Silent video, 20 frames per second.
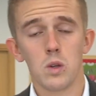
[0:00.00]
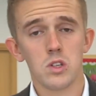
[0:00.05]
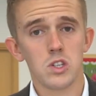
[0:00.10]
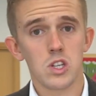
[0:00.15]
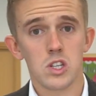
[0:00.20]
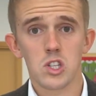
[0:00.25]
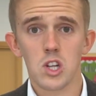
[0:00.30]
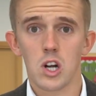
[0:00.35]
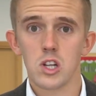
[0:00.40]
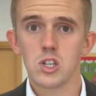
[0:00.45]
once
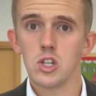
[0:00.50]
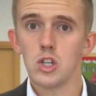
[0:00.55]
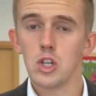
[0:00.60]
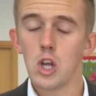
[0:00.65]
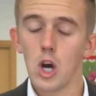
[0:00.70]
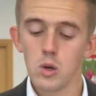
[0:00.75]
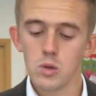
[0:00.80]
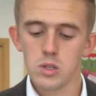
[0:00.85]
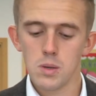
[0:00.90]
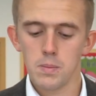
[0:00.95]
I start to
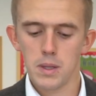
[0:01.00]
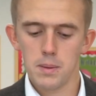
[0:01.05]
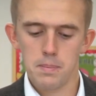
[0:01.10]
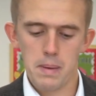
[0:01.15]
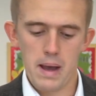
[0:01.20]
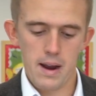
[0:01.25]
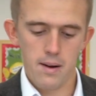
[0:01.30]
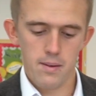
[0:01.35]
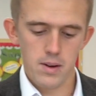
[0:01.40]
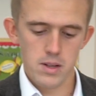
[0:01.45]
know some of the
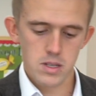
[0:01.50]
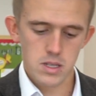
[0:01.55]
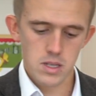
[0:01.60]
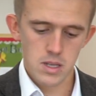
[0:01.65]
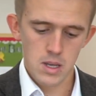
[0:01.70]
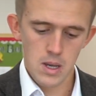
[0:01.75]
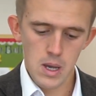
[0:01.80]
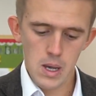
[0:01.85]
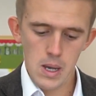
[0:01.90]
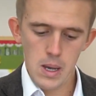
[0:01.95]

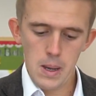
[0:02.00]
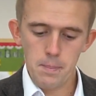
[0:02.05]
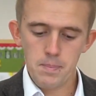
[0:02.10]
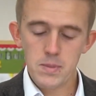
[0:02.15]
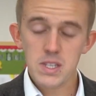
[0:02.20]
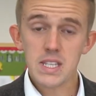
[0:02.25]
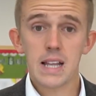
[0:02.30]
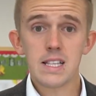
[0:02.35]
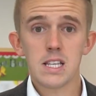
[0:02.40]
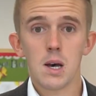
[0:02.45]
parents.
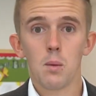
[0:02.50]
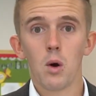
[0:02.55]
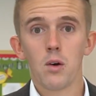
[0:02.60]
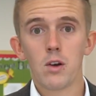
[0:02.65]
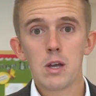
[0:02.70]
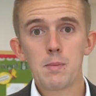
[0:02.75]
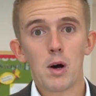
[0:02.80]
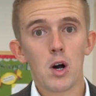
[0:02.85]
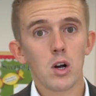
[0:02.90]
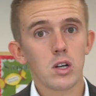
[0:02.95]
Set up
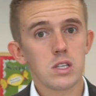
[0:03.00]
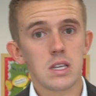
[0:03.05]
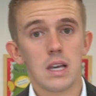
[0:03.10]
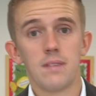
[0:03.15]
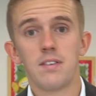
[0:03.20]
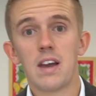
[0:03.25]
Worrybox.